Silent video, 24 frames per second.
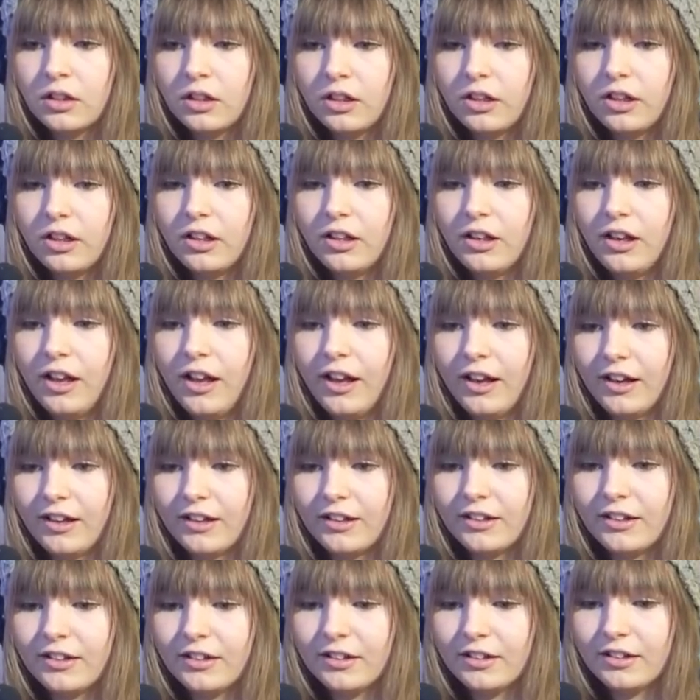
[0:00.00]
Good luck.
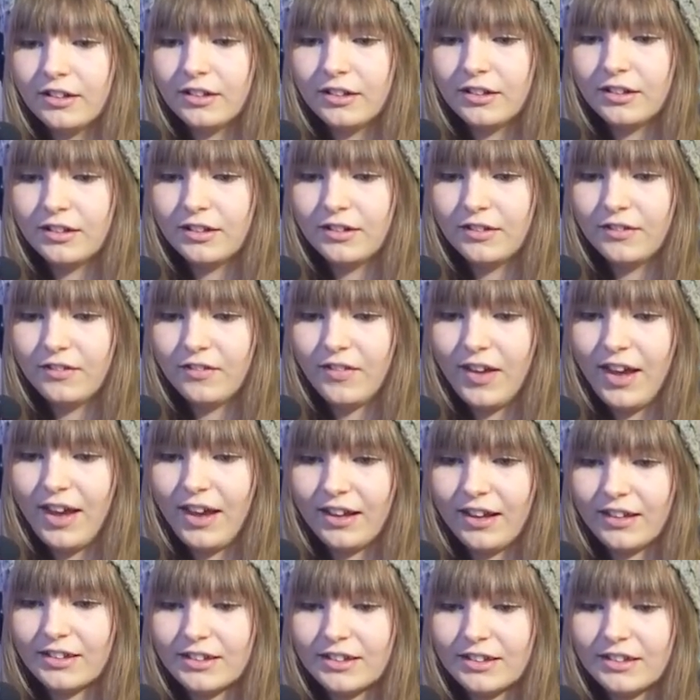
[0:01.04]

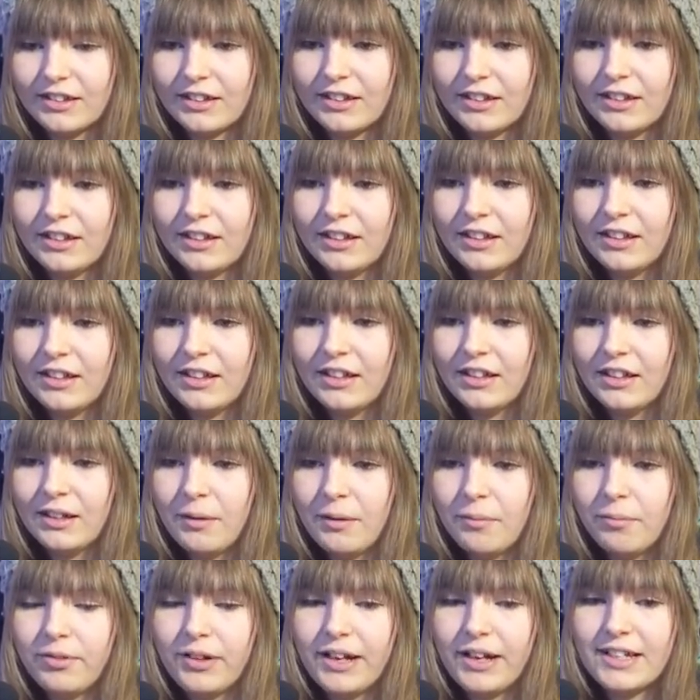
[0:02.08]
Thanks.
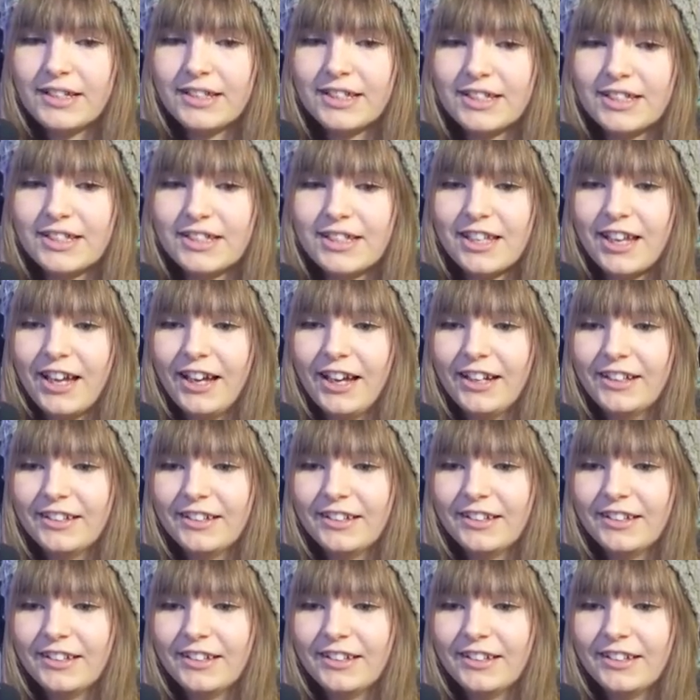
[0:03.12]
Praise the sun.